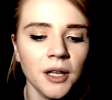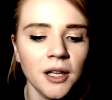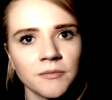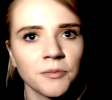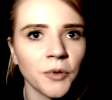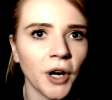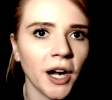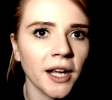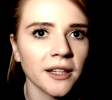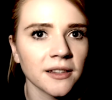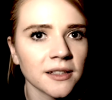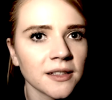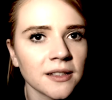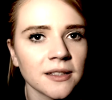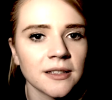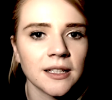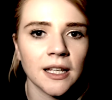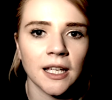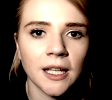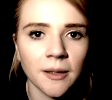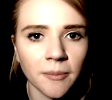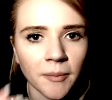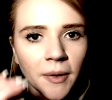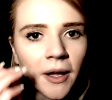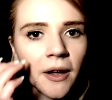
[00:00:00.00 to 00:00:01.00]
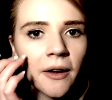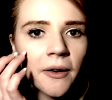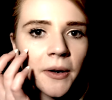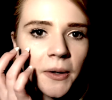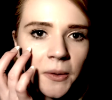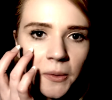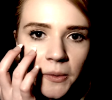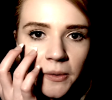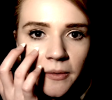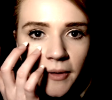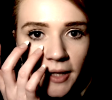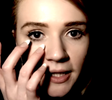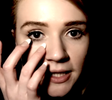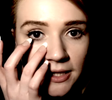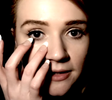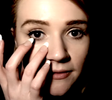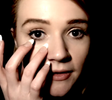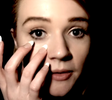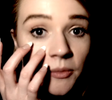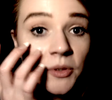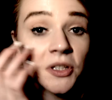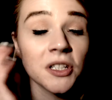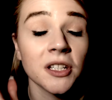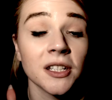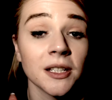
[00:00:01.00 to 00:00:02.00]
break the stigma and all the rest of it,
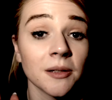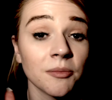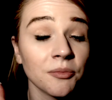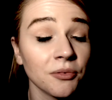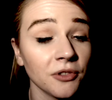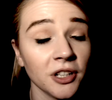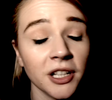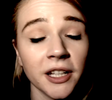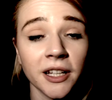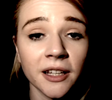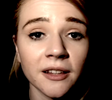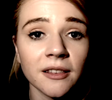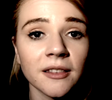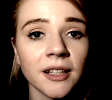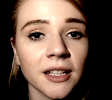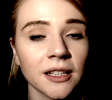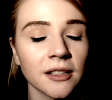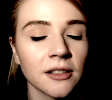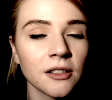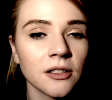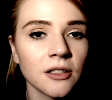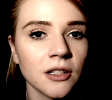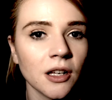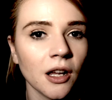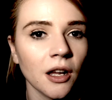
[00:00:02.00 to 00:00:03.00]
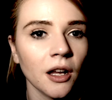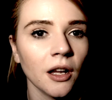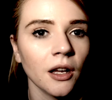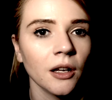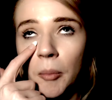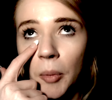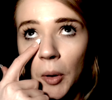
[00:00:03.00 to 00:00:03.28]
which is a brilliant thing to do.